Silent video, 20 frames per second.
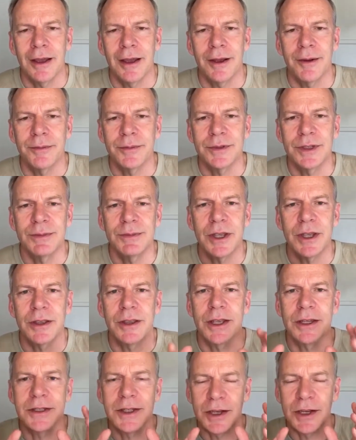Seems like their
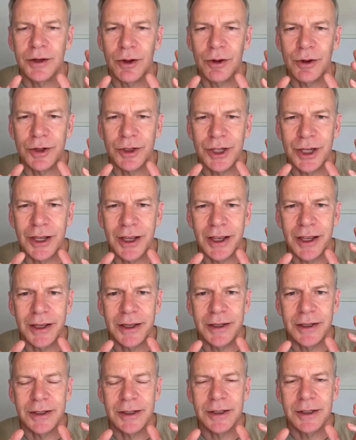technology
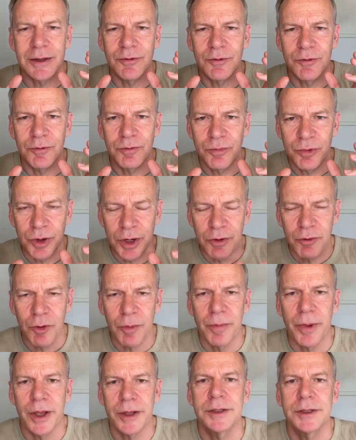is pretty
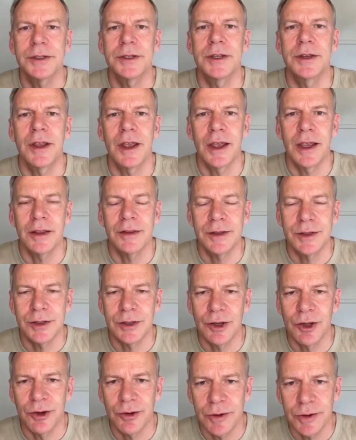robust today. The
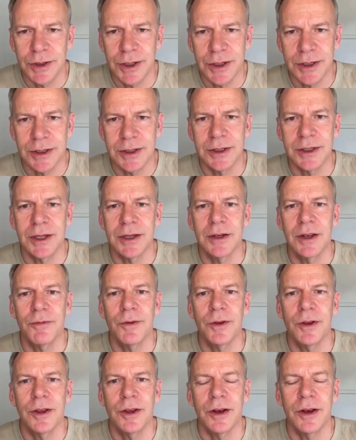security is
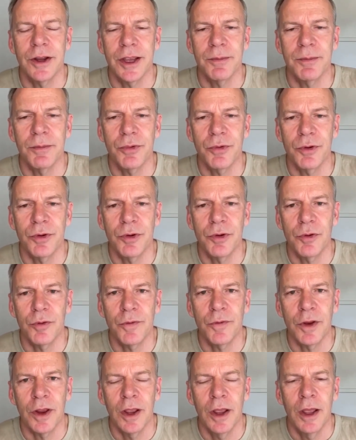significantly improved.
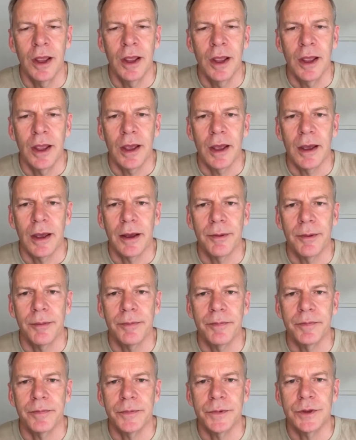
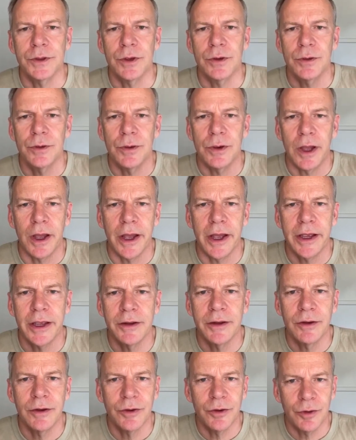So I
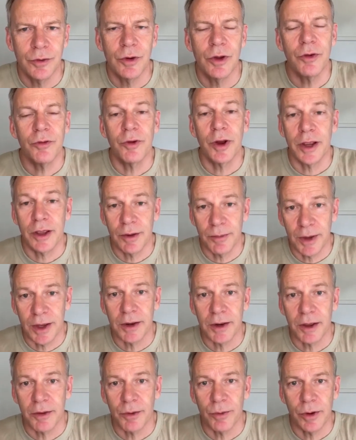do not recommend
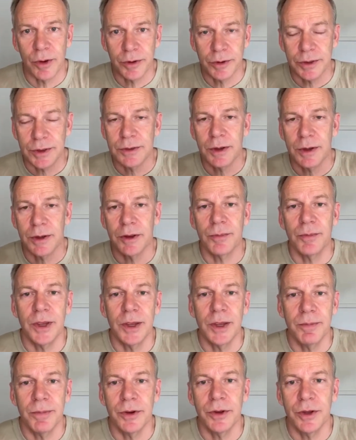other ones. Other
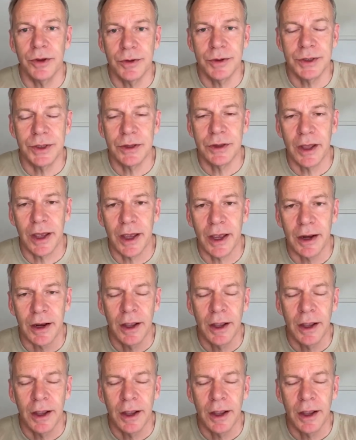people are using that.